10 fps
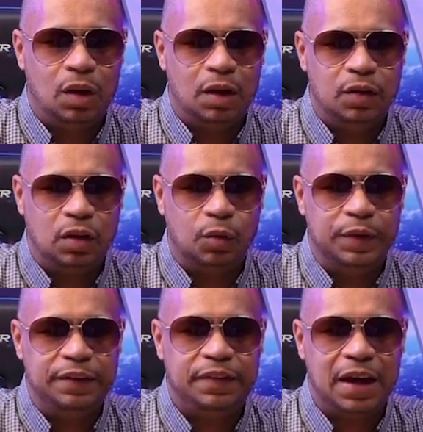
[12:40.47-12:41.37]
You could
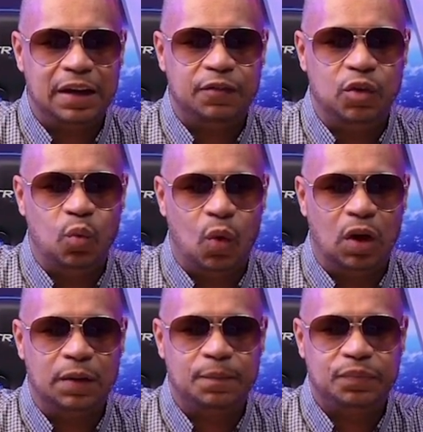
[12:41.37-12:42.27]
reset if you want
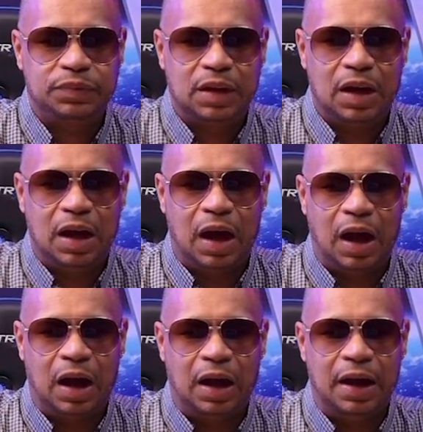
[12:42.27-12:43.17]

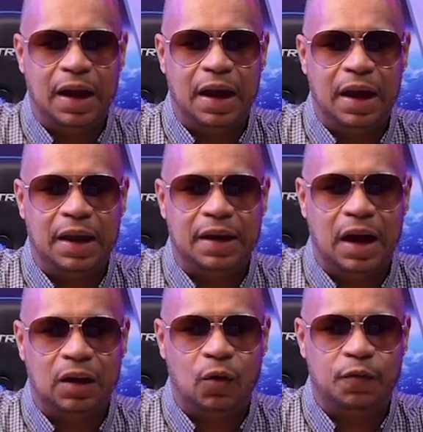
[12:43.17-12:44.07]
uh, and uh,
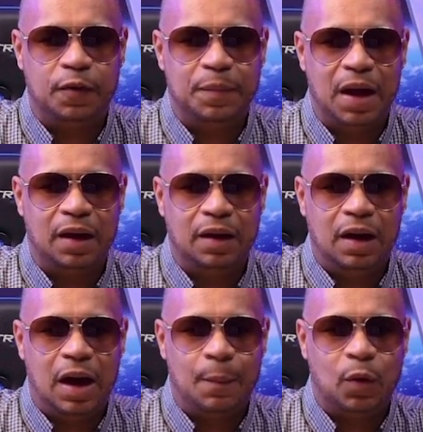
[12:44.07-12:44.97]
go from there.
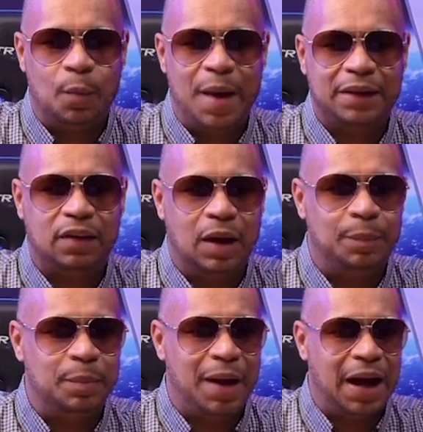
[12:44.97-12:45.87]
I'm gonna go back to upper
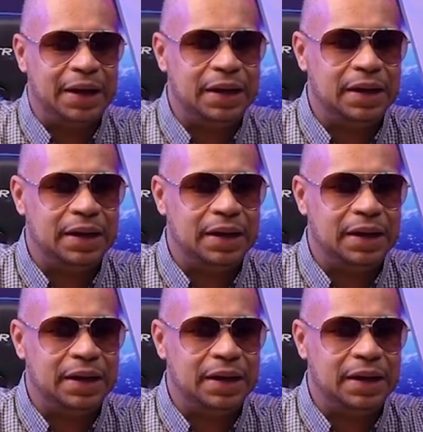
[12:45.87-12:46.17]
body.